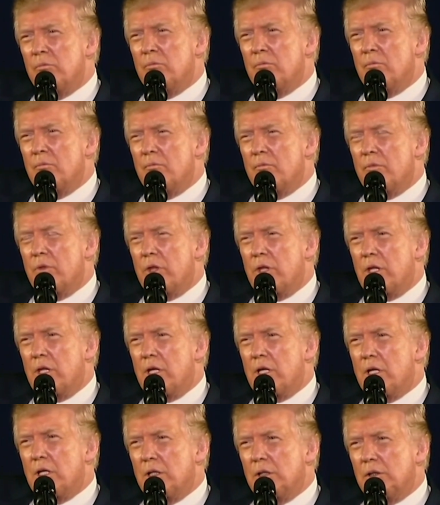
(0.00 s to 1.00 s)

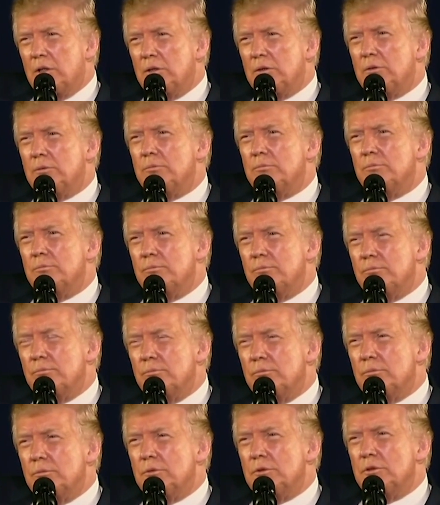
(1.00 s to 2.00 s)

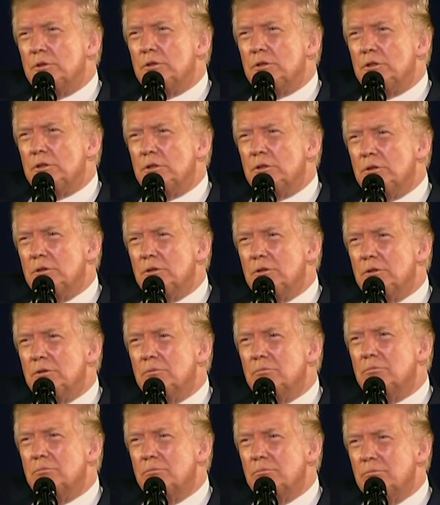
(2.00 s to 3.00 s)

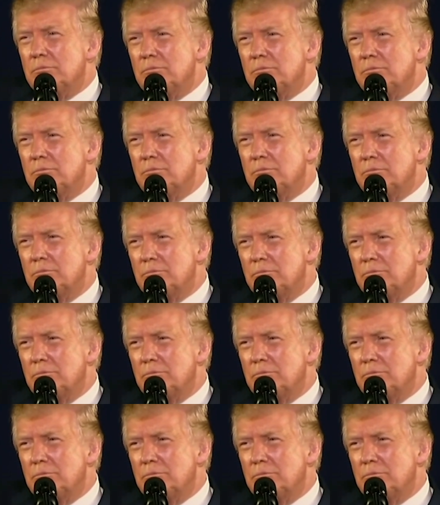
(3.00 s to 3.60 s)
[no speech]